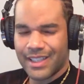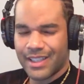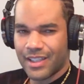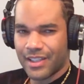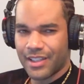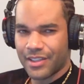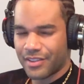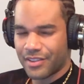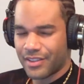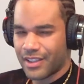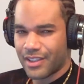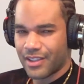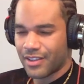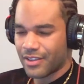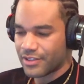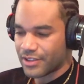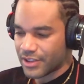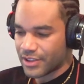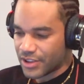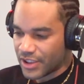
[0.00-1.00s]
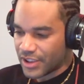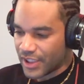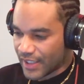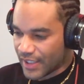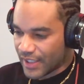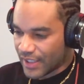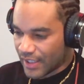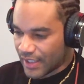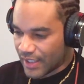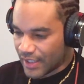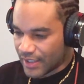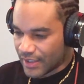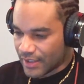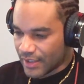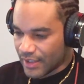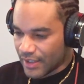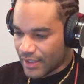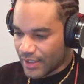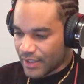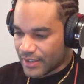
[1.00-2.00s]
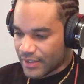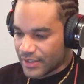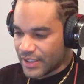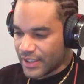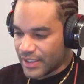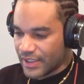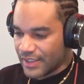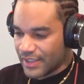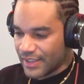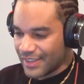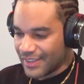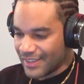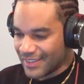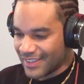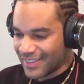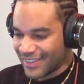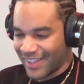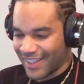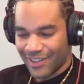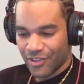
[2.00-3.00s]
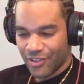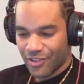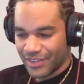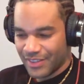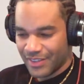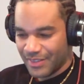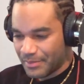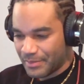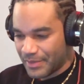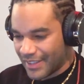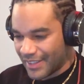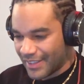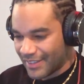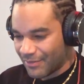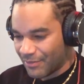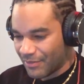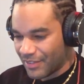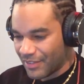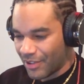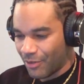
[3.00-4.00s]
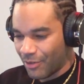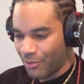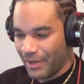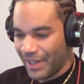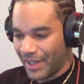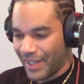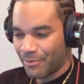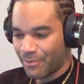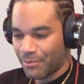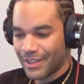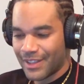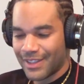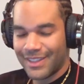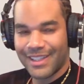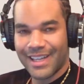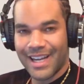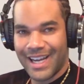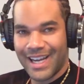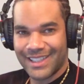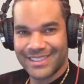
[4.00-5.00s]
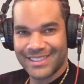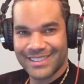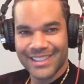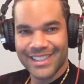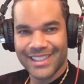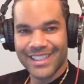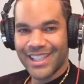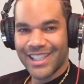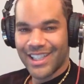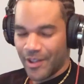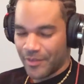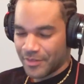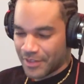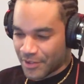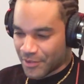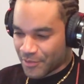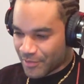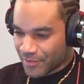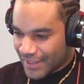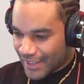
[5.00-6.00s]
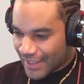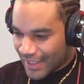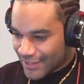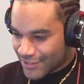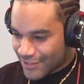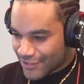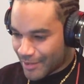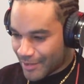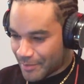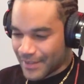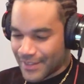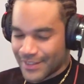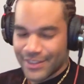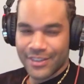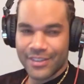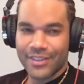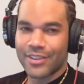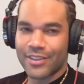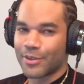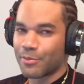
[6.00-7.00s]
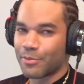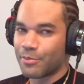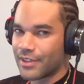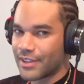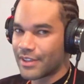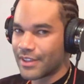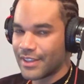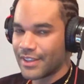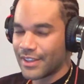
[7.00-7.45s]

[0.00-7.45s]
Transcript: other than her just checking in. She had only been away one night of the 3-night trip. It took her one day.